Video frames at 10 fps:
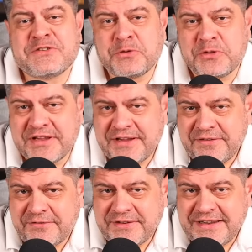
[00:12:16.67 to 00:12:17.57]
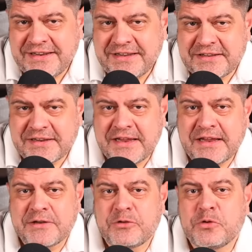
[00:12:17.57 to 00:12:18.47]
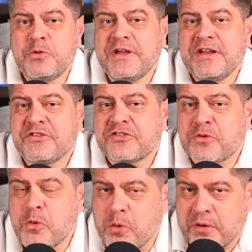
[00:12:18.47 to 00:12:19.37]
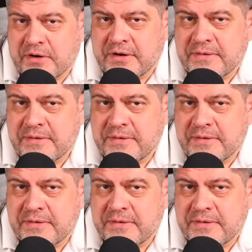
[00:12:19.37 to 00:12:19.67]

to live needed and to insure.